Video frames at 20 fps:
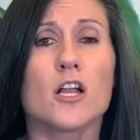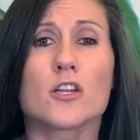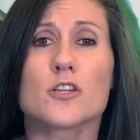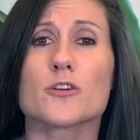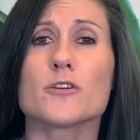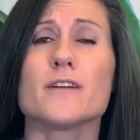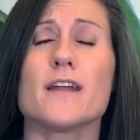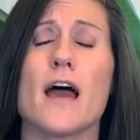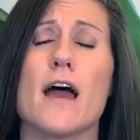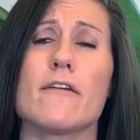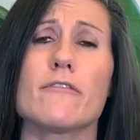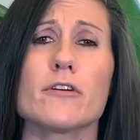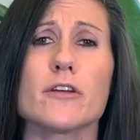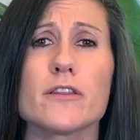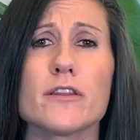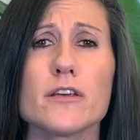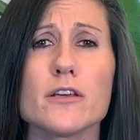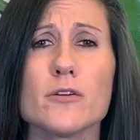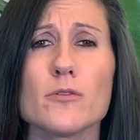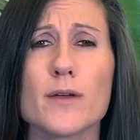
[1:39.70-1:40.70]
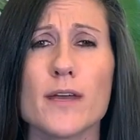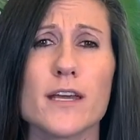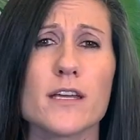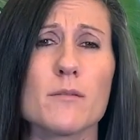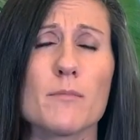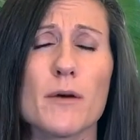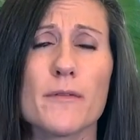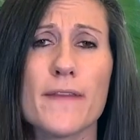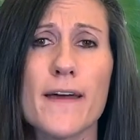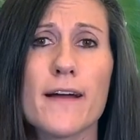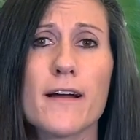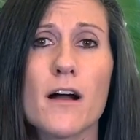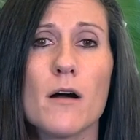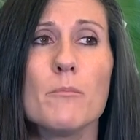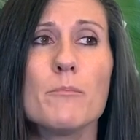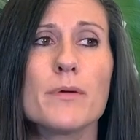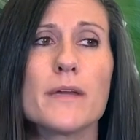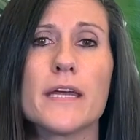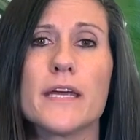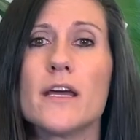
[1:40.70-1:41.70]
Learn everything you can about that
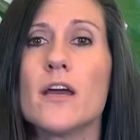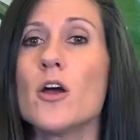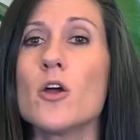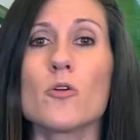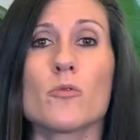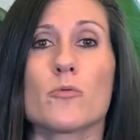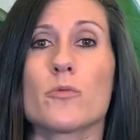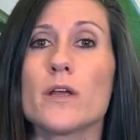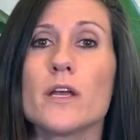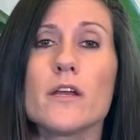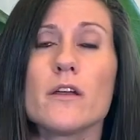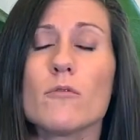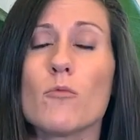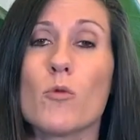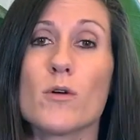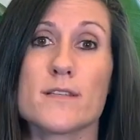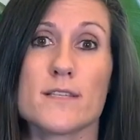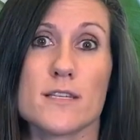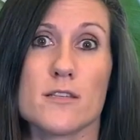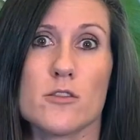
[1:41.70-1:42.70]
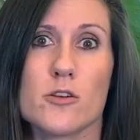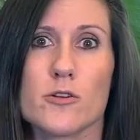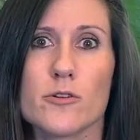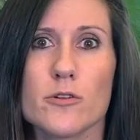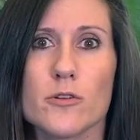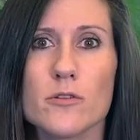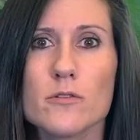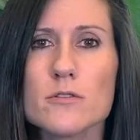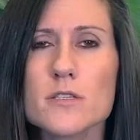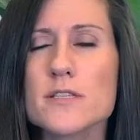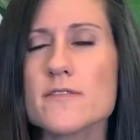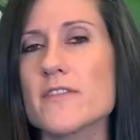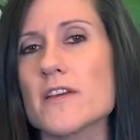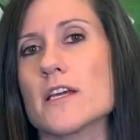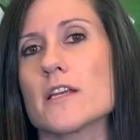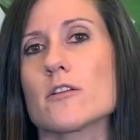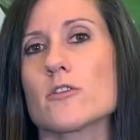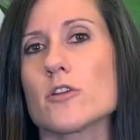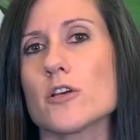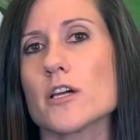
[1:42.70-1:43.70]
company. Read what's in their
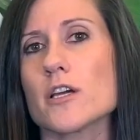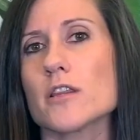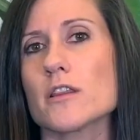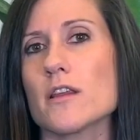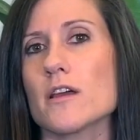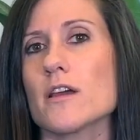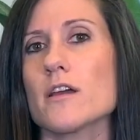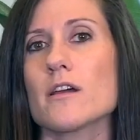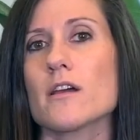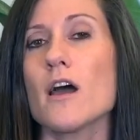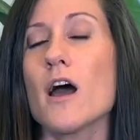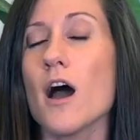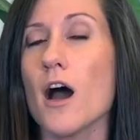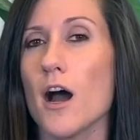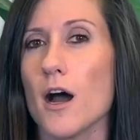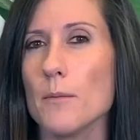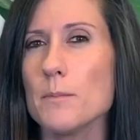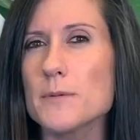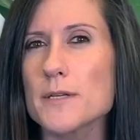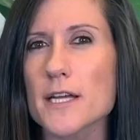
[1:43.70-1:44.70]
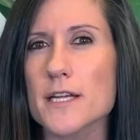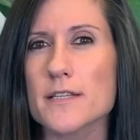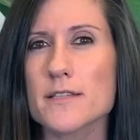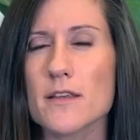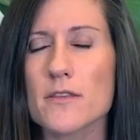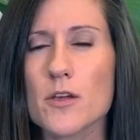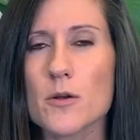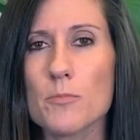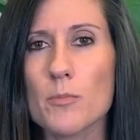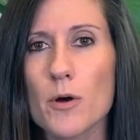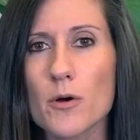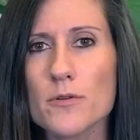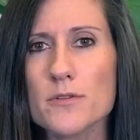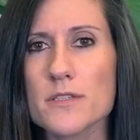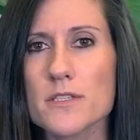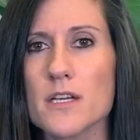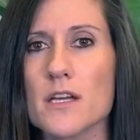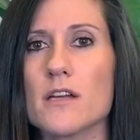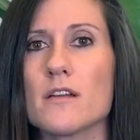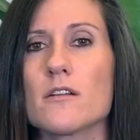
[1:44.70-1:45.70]
newsfeed. Look at the updates that they're
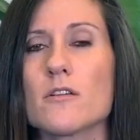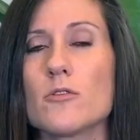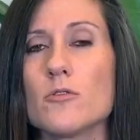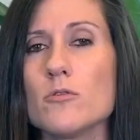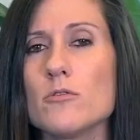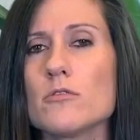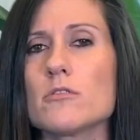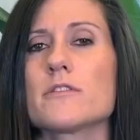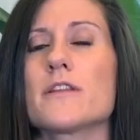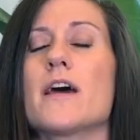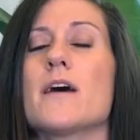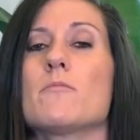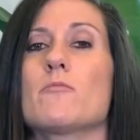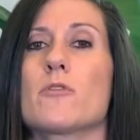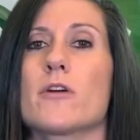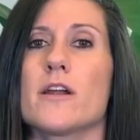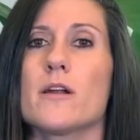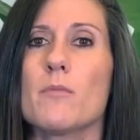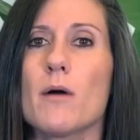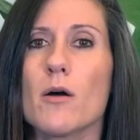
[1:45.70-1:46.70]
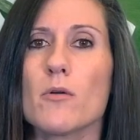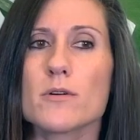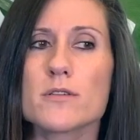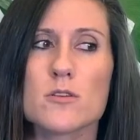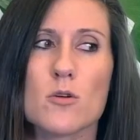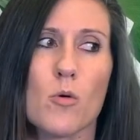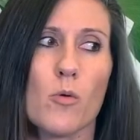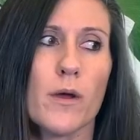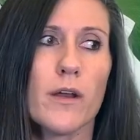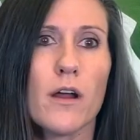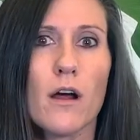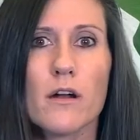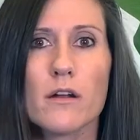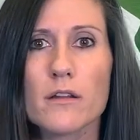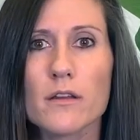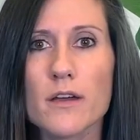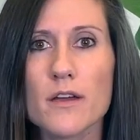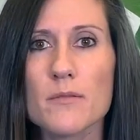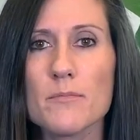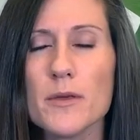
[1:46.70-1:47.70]
posting. Google them. Read about what's going on
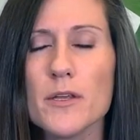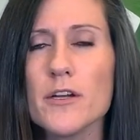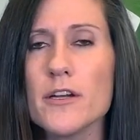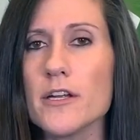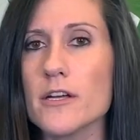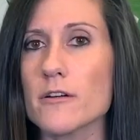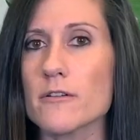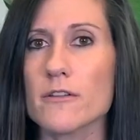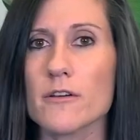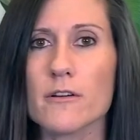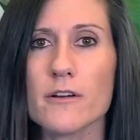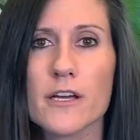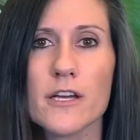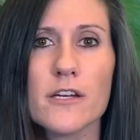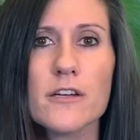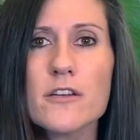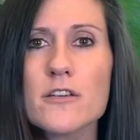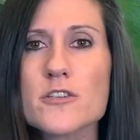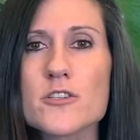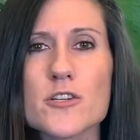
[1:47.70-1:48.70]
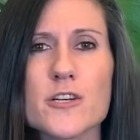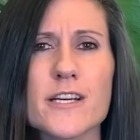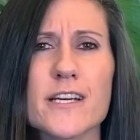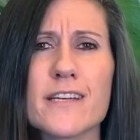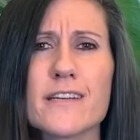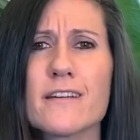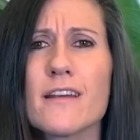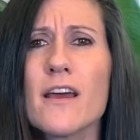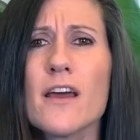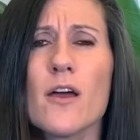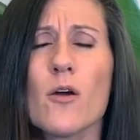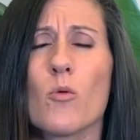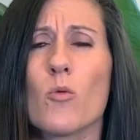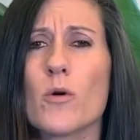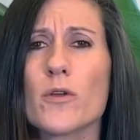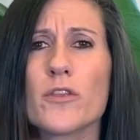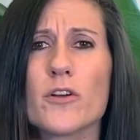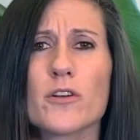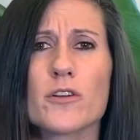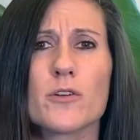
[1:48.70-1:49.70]
in the community or their industry and
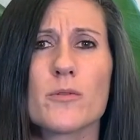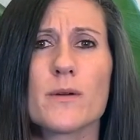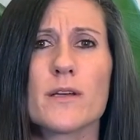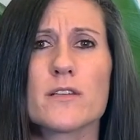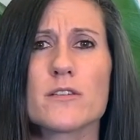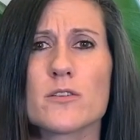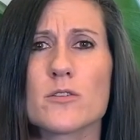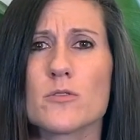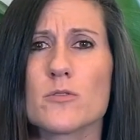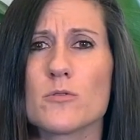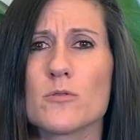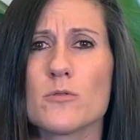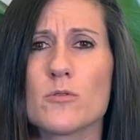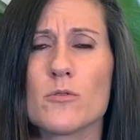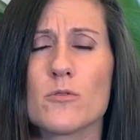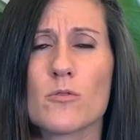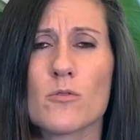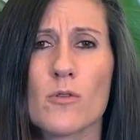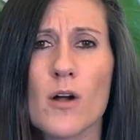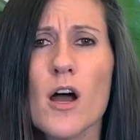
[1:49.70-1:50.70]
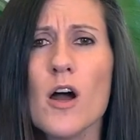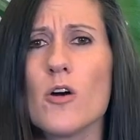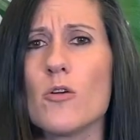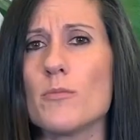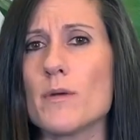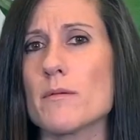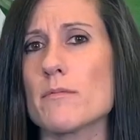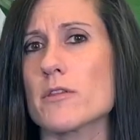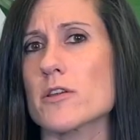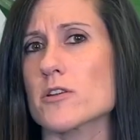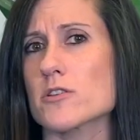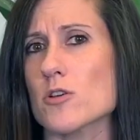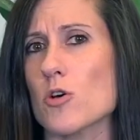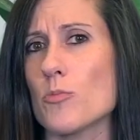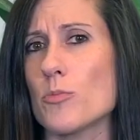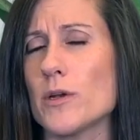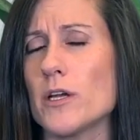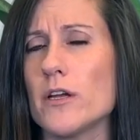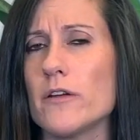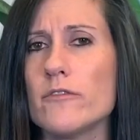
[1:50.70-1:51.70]
what they're doing to grow. Maybe there's
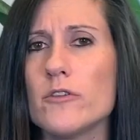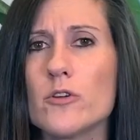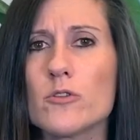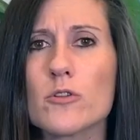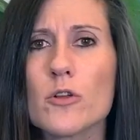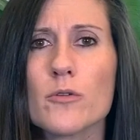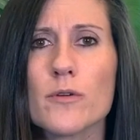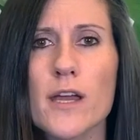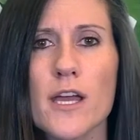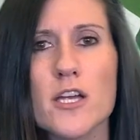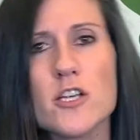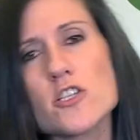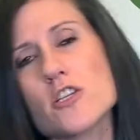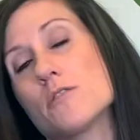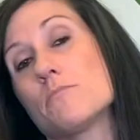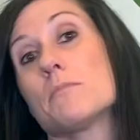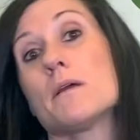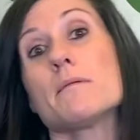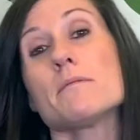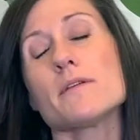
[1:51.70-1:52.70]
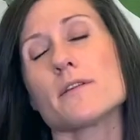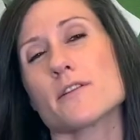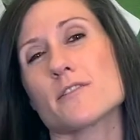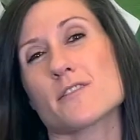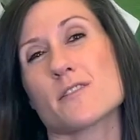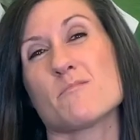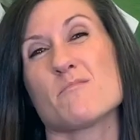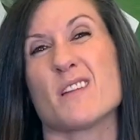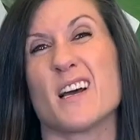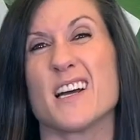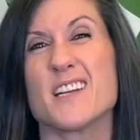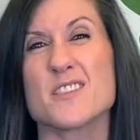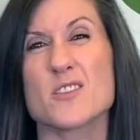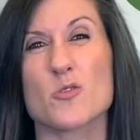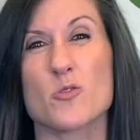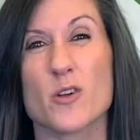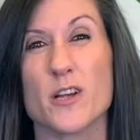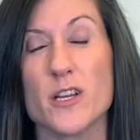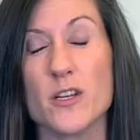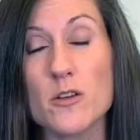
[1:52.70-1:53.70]
opening a new location. Maybe there's some not
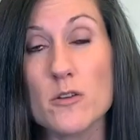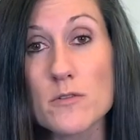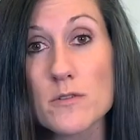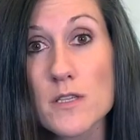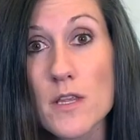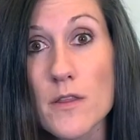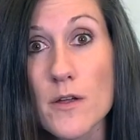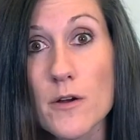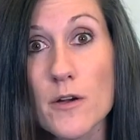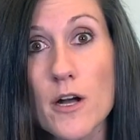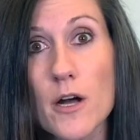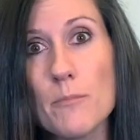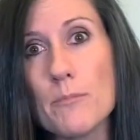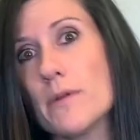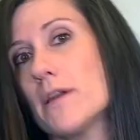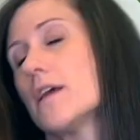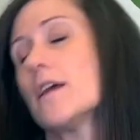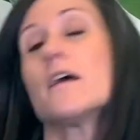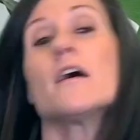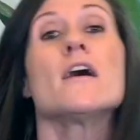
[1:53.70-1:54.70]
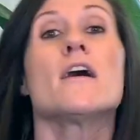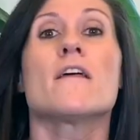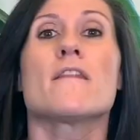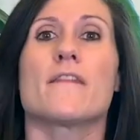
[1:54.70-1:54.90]
so great news in their company.